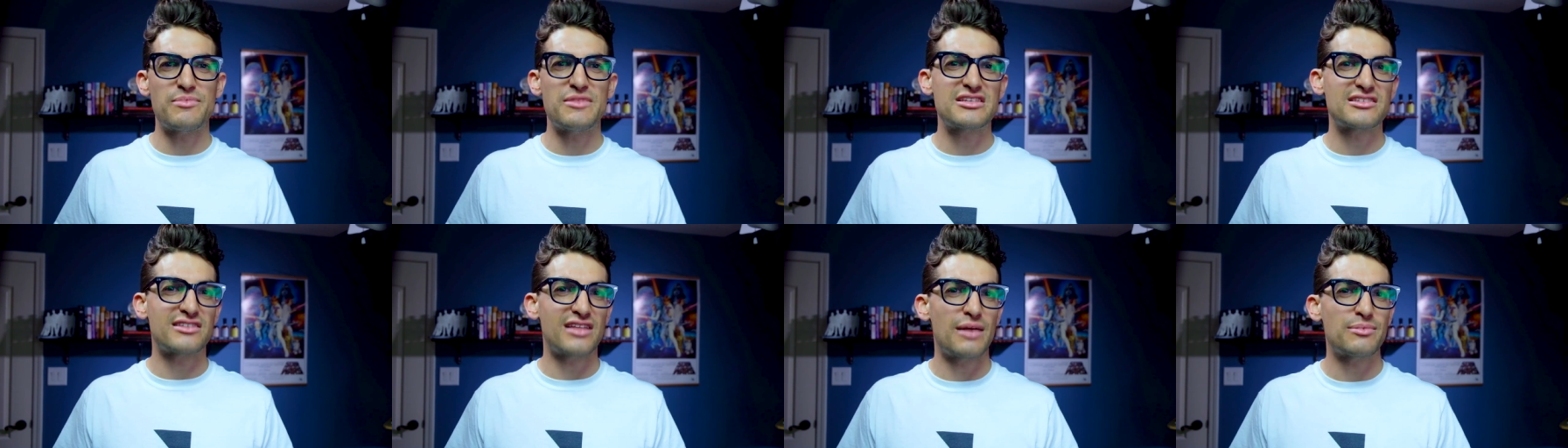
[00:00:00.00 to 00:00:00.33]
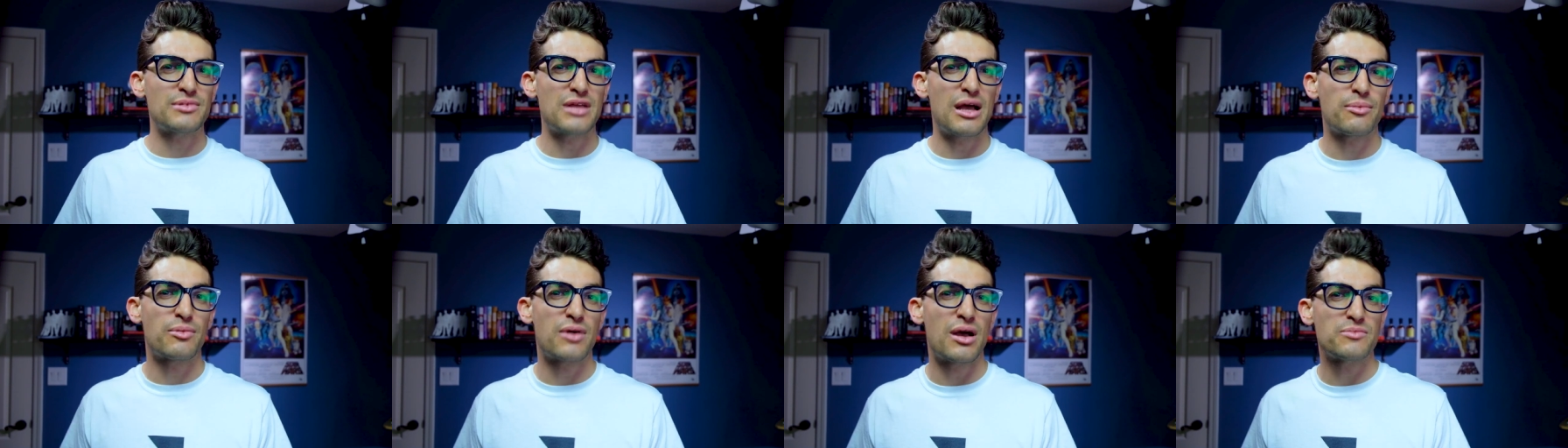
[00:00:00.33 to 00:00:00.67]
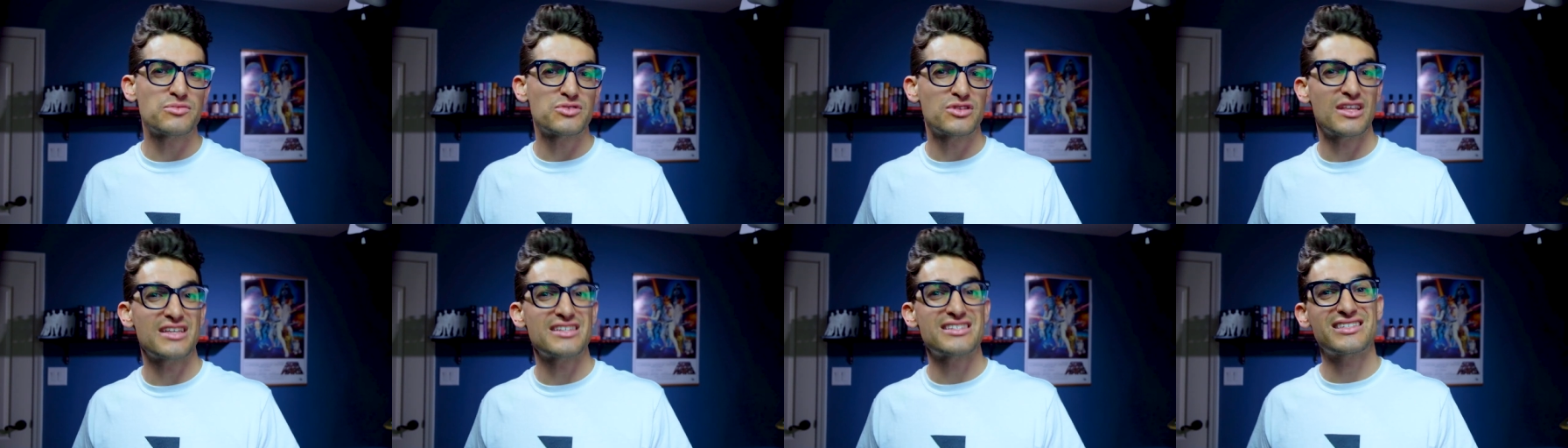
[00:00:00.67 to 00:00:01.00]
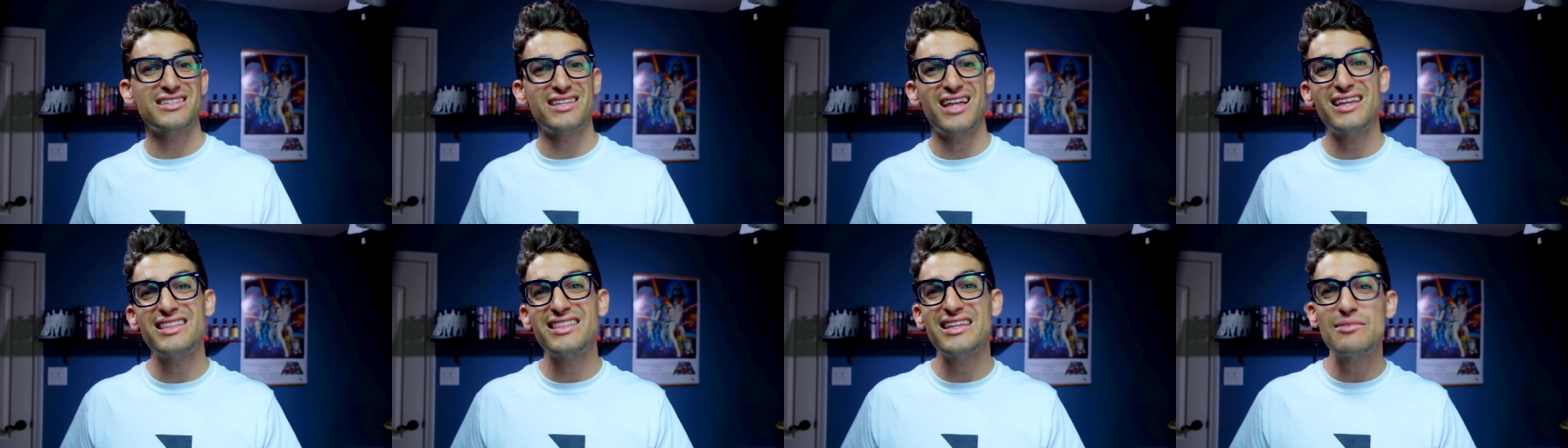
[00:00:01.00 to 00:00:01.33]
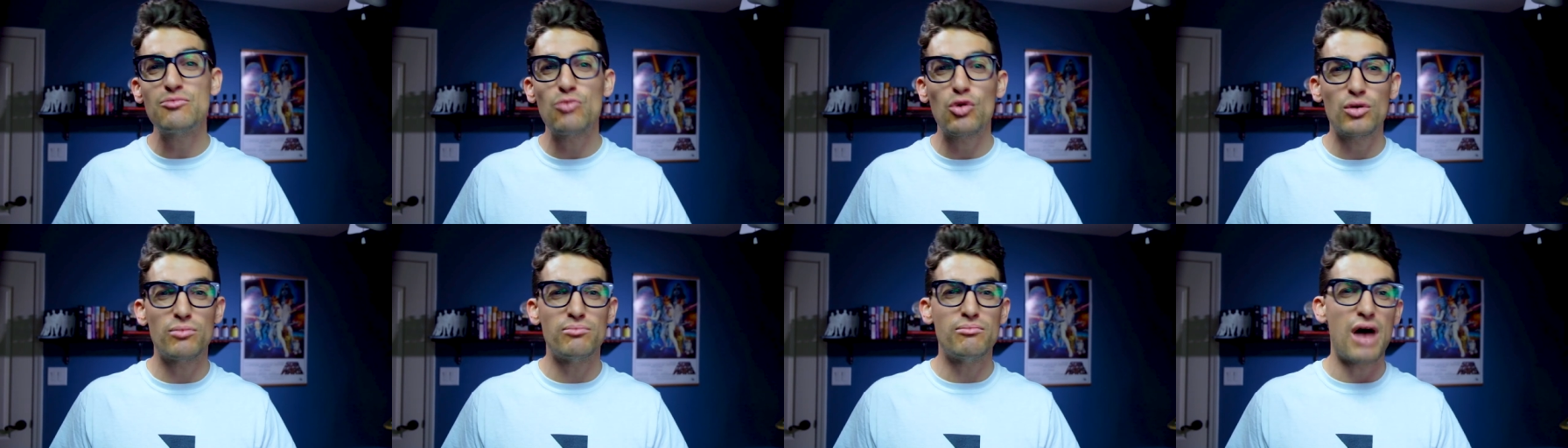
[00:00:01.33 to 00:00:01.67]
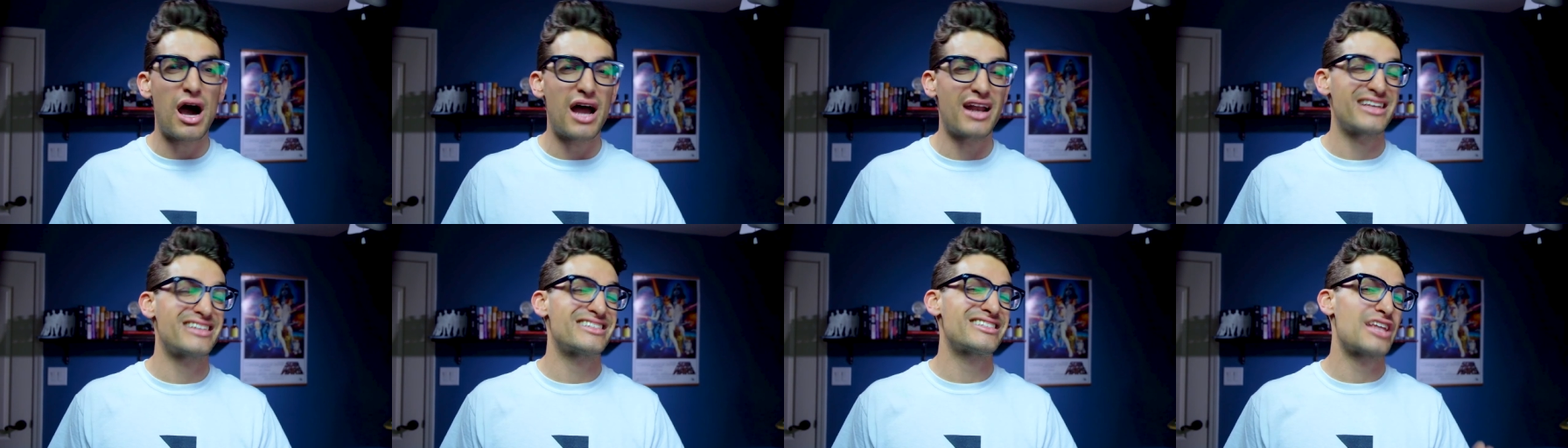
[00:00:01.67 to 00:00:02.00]
this laptop comes with a slightly more
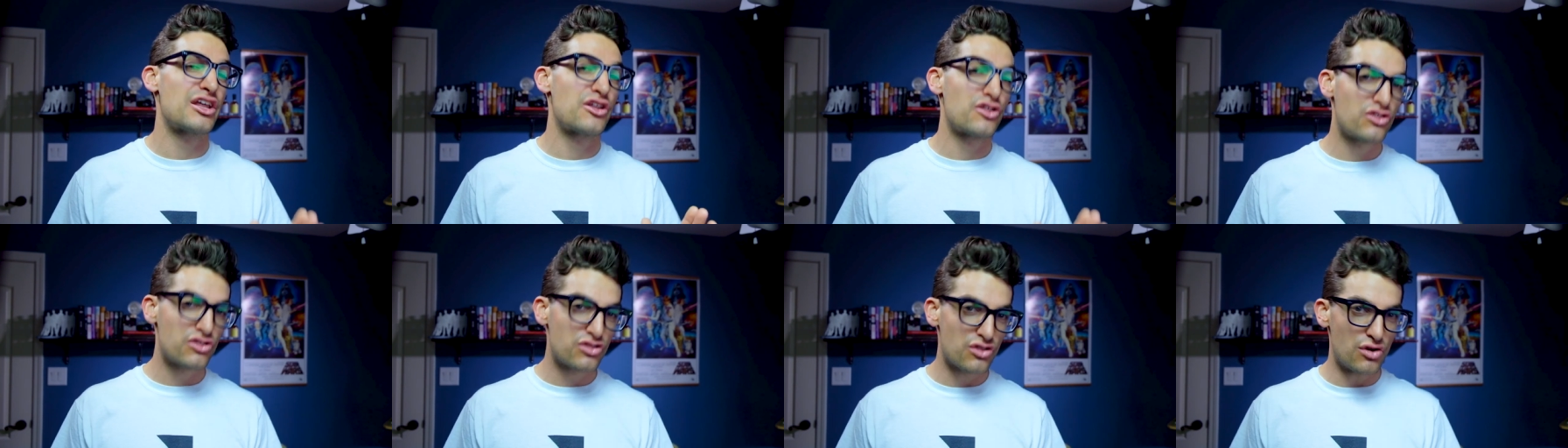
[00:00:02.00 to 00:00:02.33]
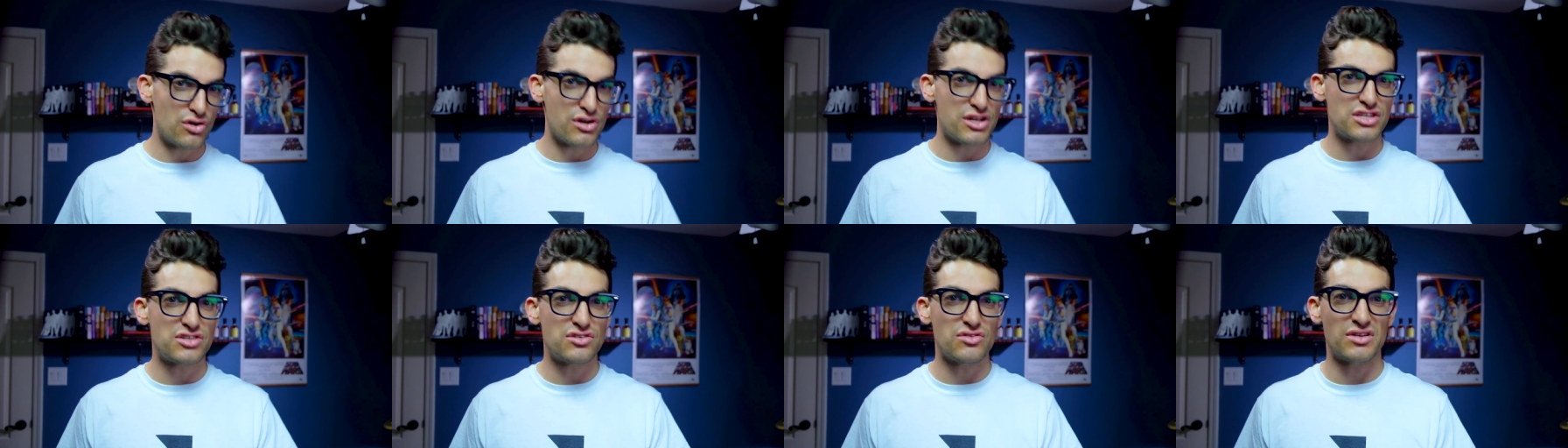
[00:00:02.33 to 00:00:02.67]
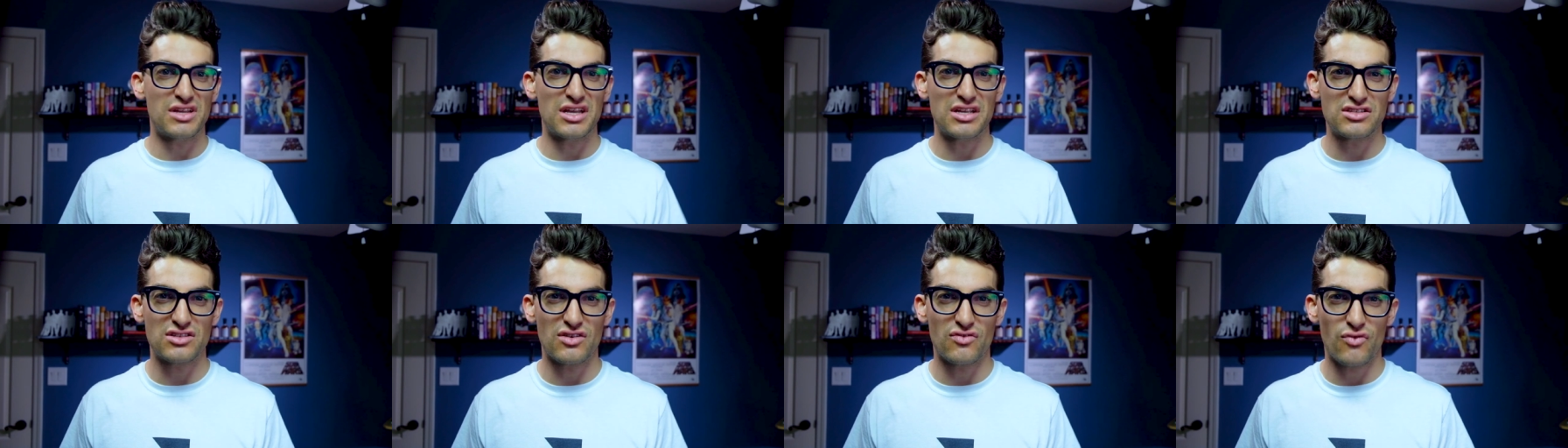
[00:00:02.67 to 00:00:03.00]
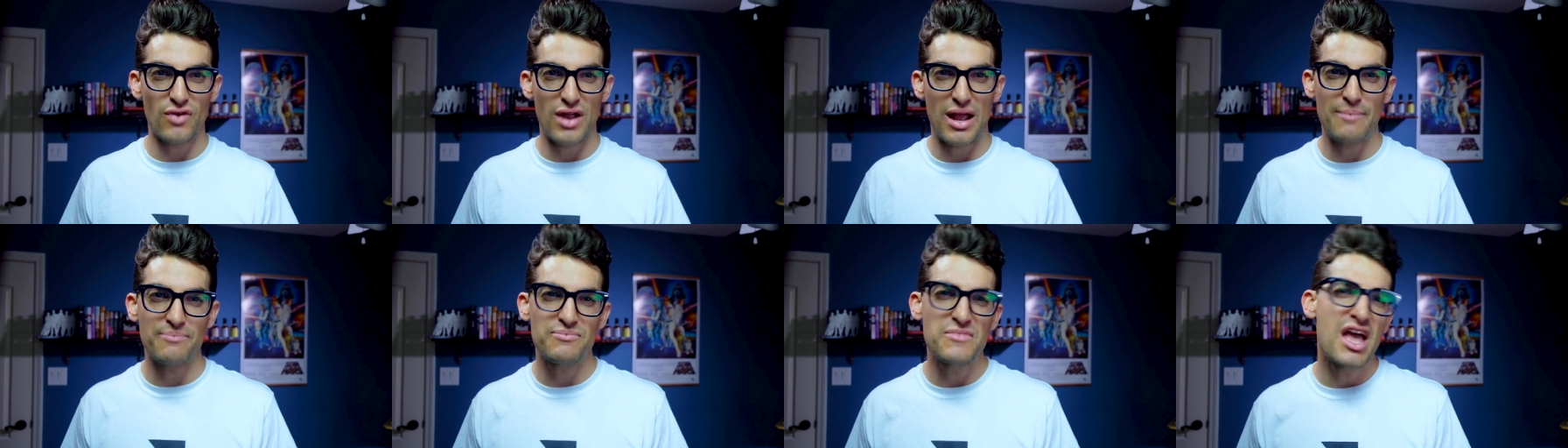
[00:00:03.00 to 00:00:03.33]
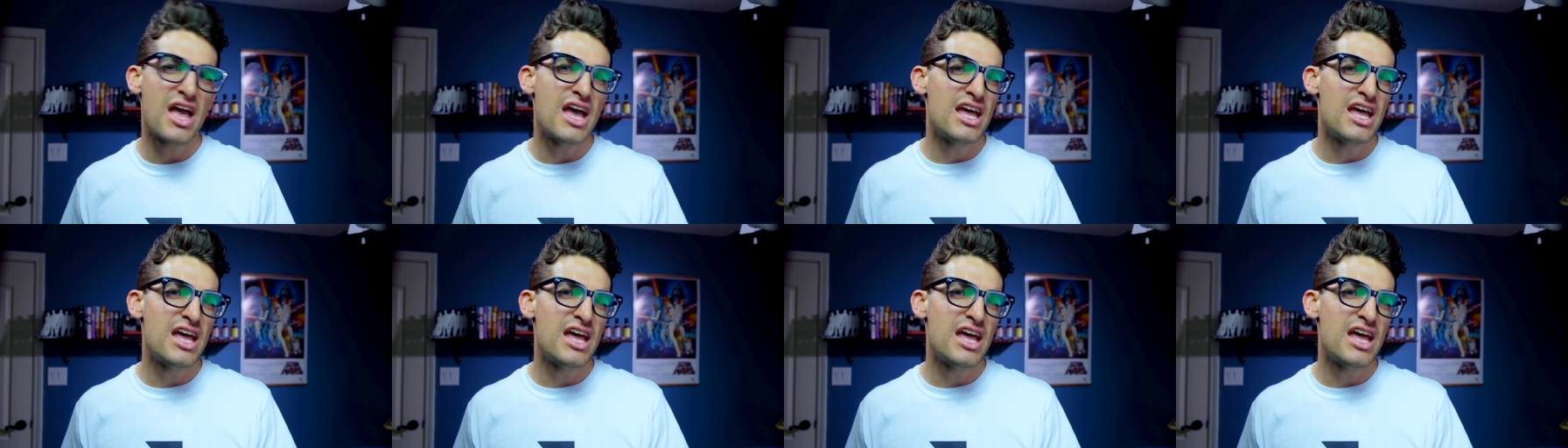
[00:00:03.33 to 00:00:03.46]
modest 32 gigs of RAM.